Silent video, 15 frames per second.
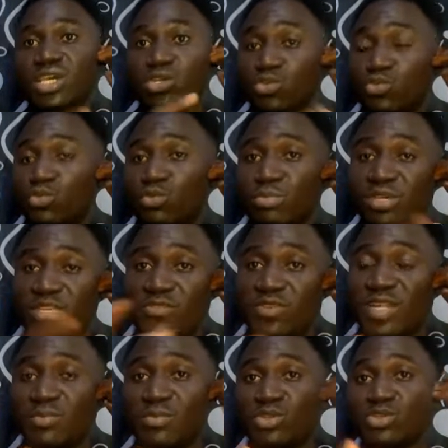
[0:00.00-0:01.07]
You will be
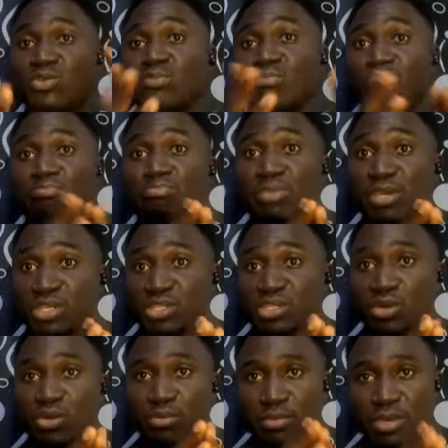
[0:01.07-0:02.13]
given admission
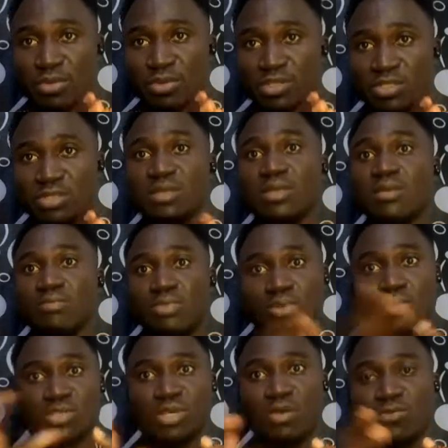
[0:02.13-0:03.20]
based on merit
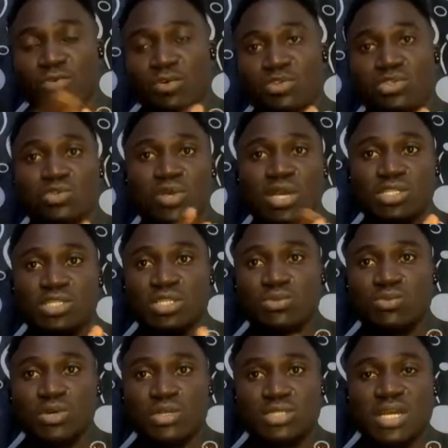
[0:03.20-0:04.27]
because of course you actually
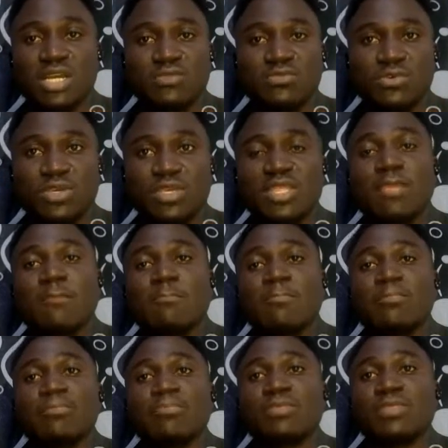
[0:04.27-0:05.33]
worked hard for it.
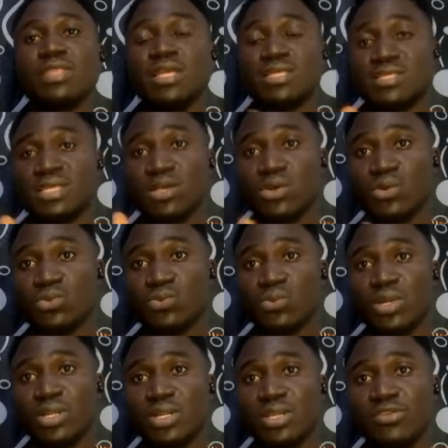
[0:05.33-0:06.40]
Then second
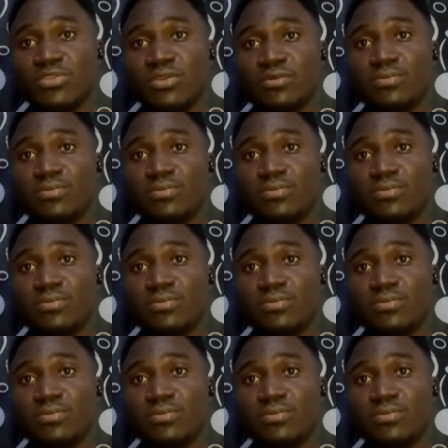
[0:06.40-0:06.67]
one is